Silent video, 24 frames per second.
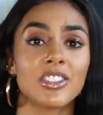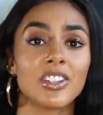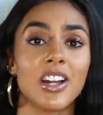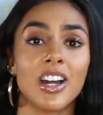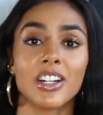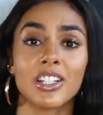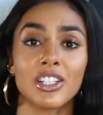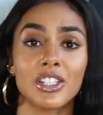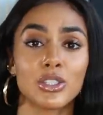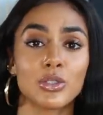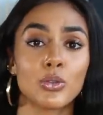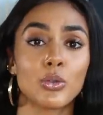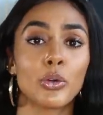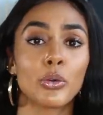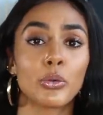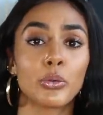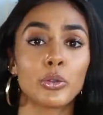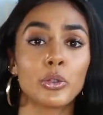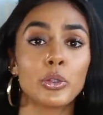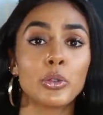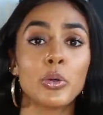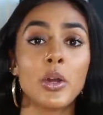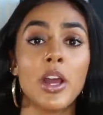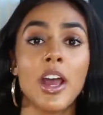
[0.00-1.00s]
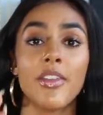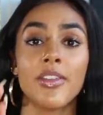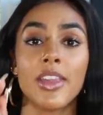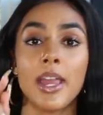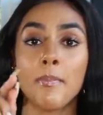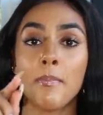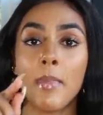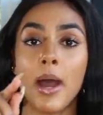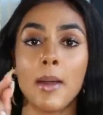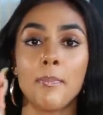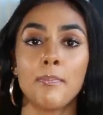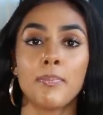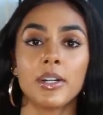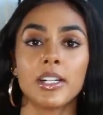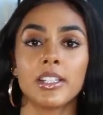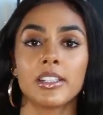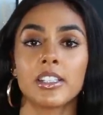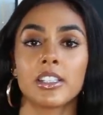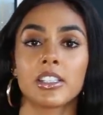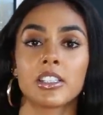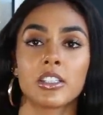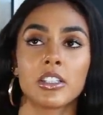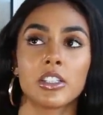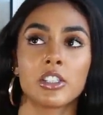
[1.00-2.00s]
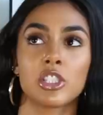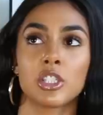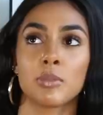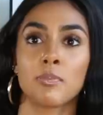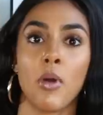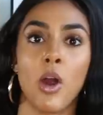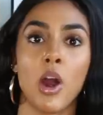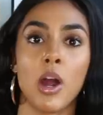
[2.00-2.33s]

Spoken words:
they're not gonna scroll through. They might put in the search